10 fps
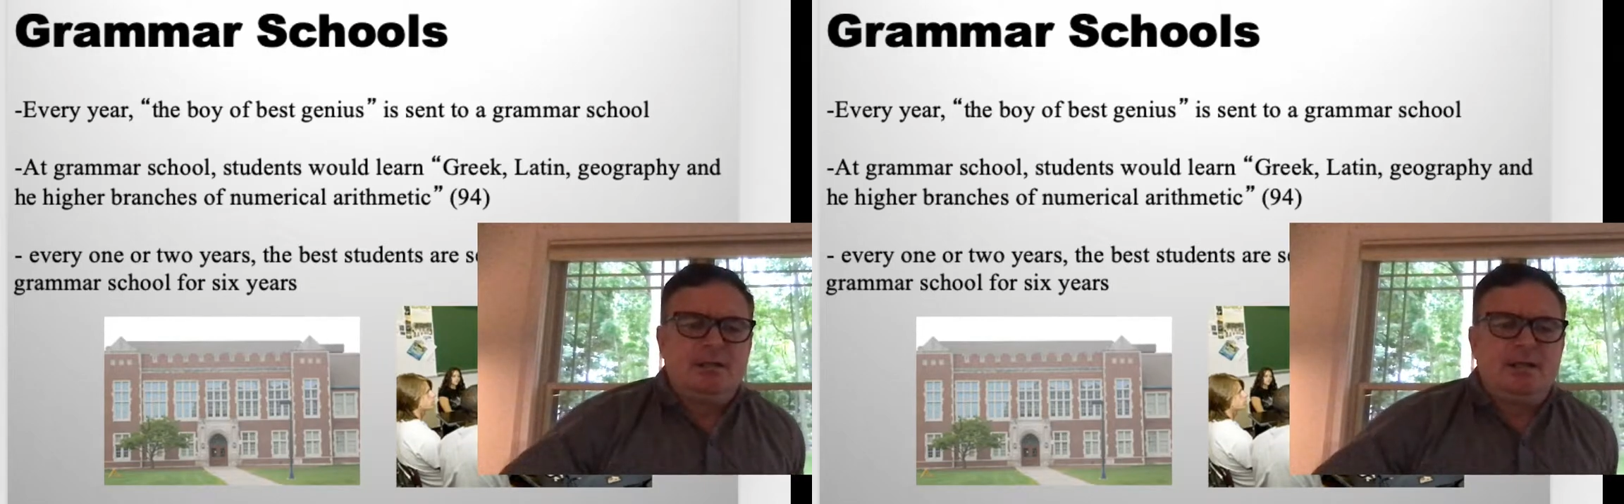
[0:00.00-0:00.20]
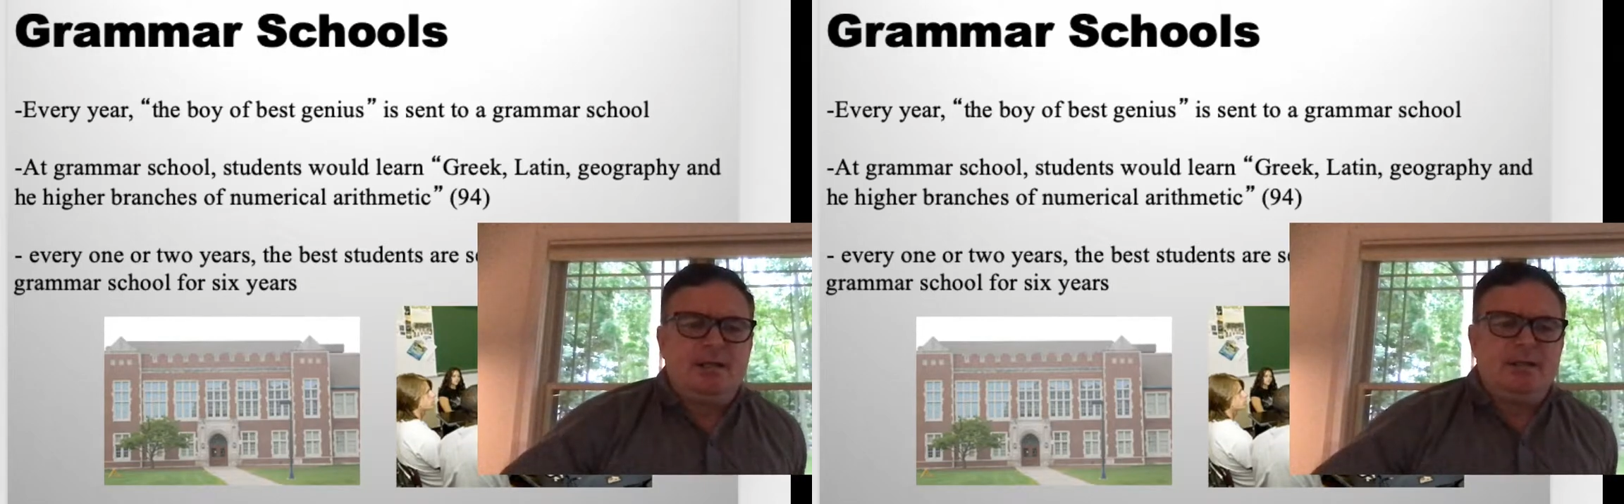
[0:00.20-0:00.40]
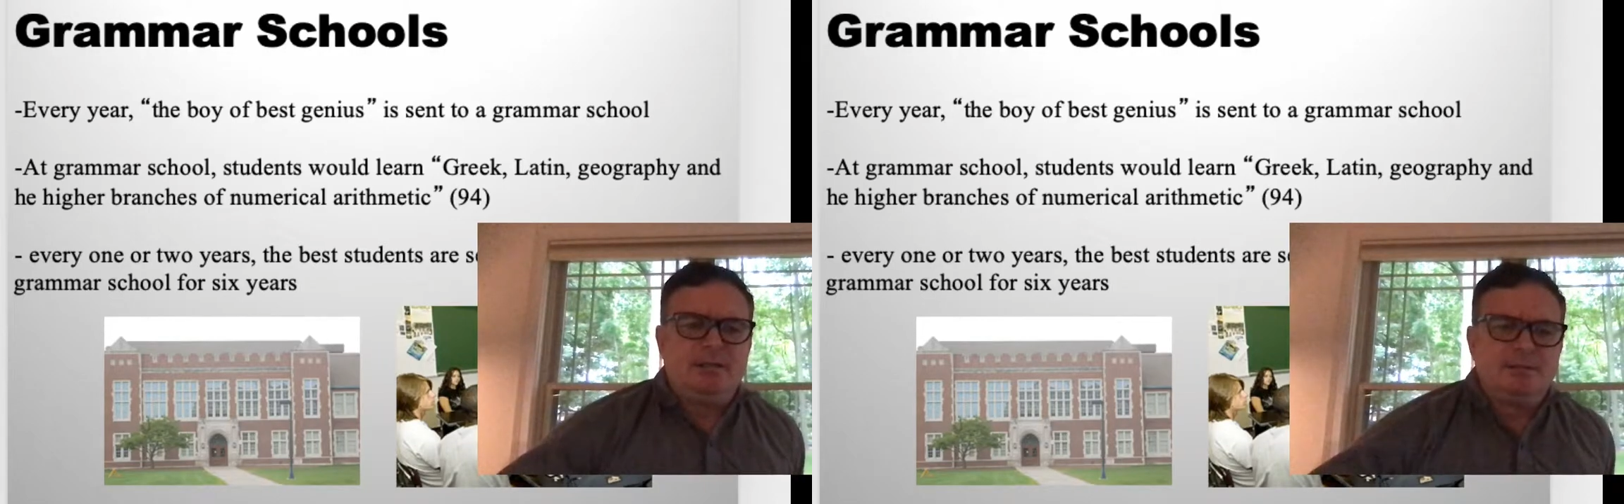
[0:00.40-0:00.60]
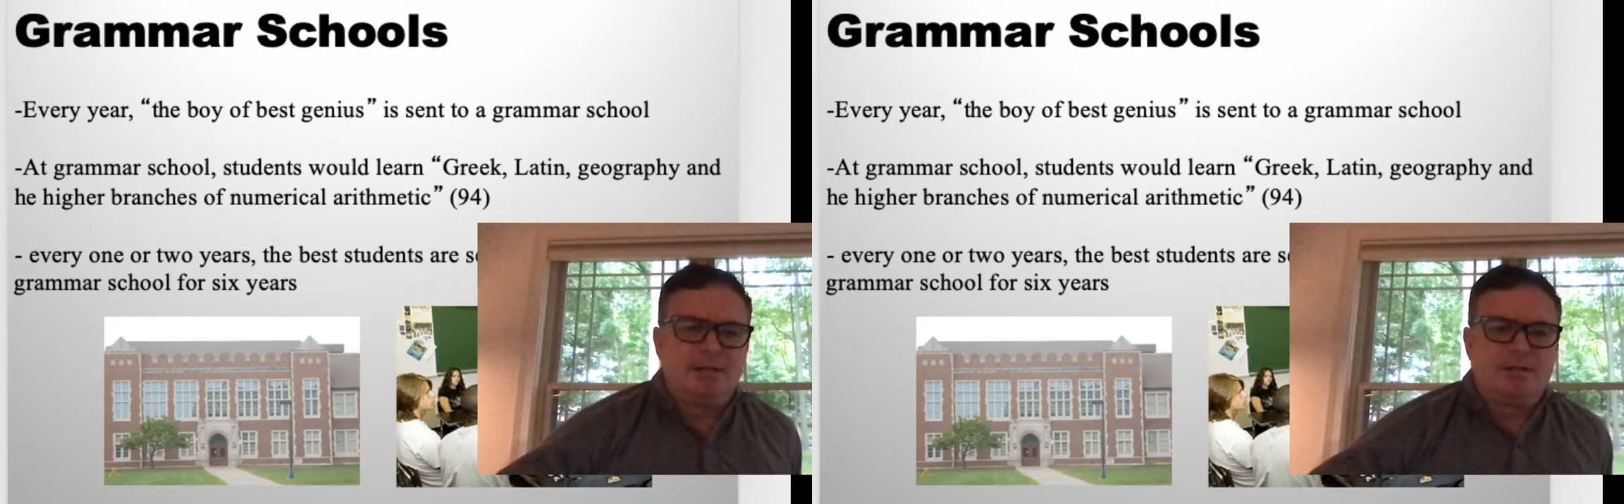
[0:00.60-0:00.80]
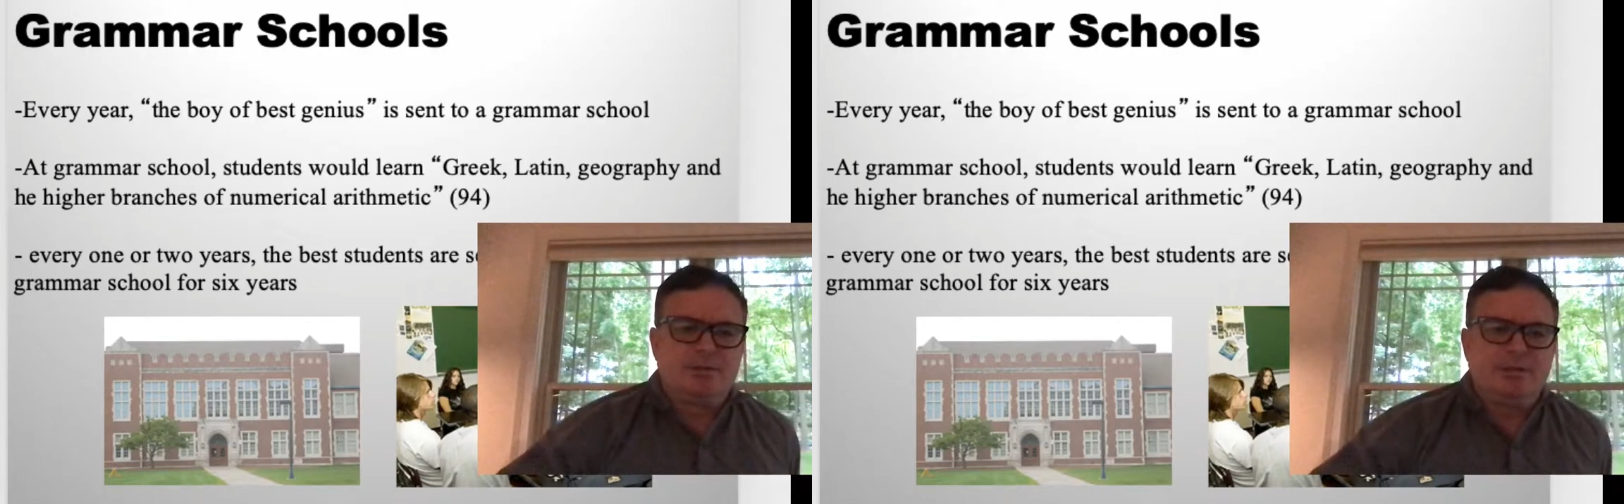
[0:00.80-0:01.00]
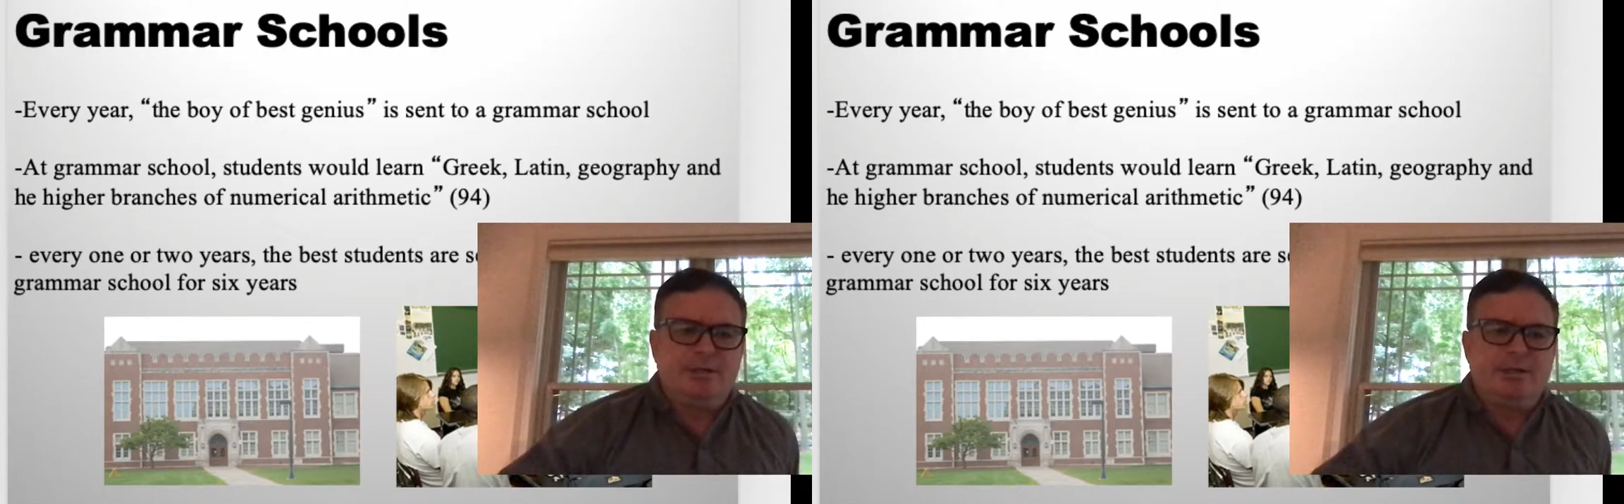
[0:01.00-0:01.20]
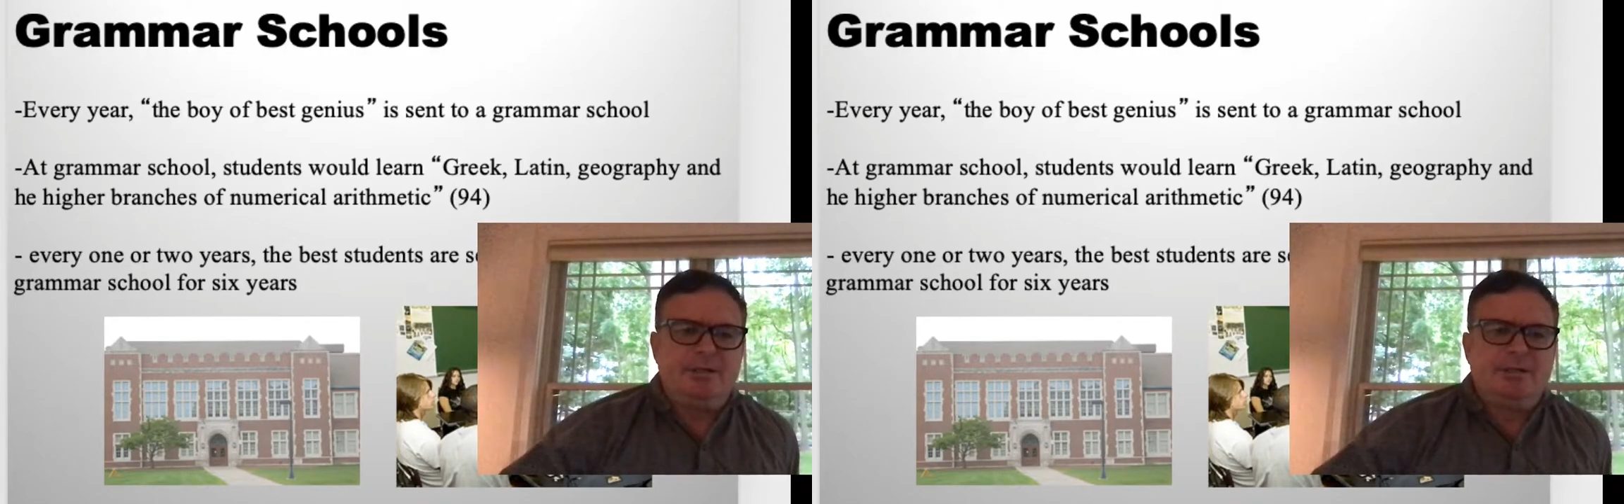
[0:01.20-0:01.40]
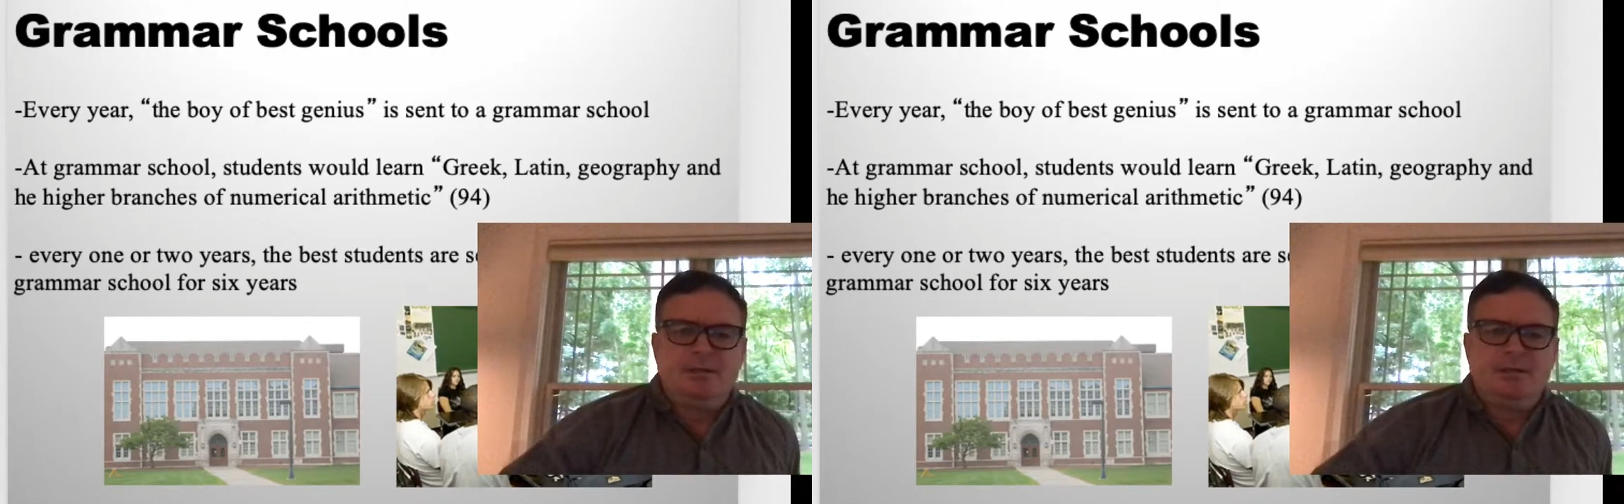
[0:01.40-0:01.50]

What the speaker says: and in the country,